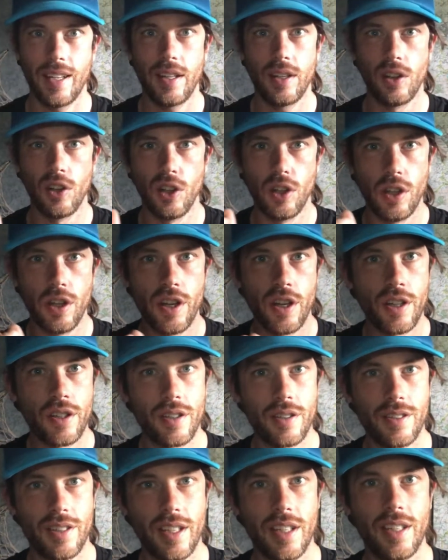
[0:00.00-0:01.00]
lured
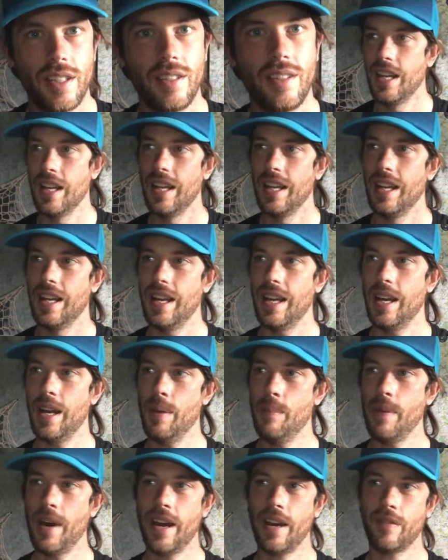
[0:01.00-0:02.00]
us in.
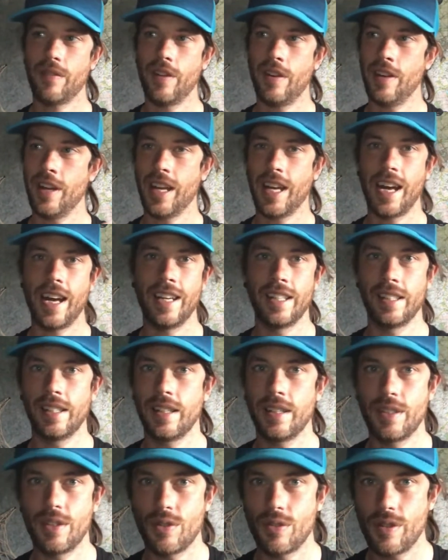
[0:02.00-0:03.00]
Mark very
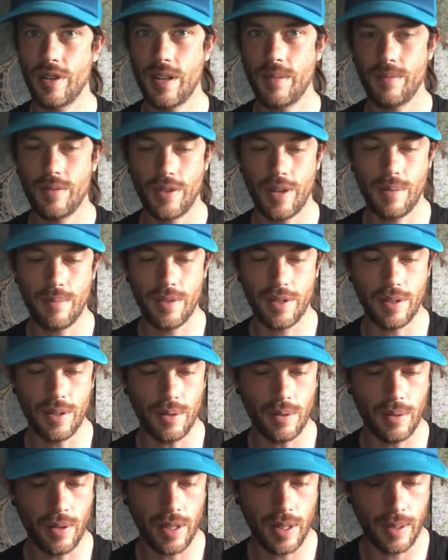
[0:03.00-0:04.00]
kindly treated me
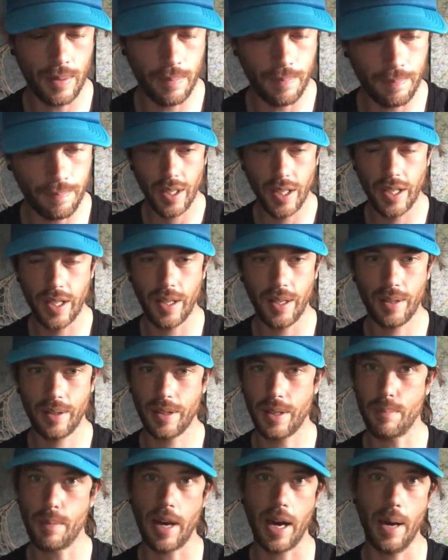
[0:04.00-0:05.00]
to a
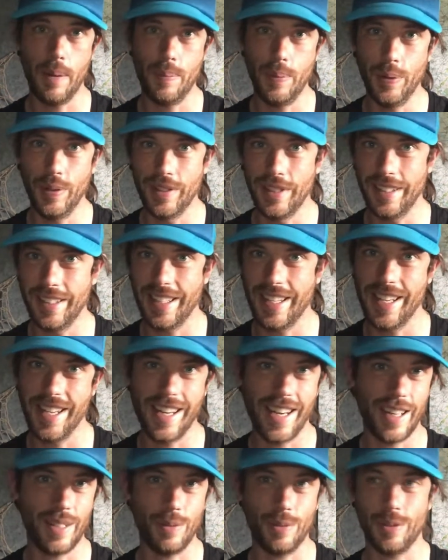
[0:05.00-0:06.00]
kebab, and he
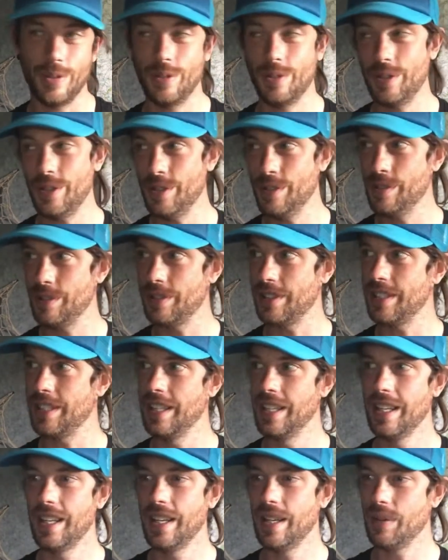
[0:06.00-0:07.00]
had one too, and
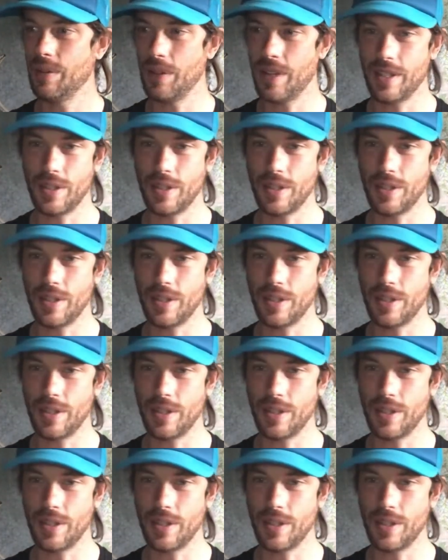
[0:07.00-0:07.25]
we had a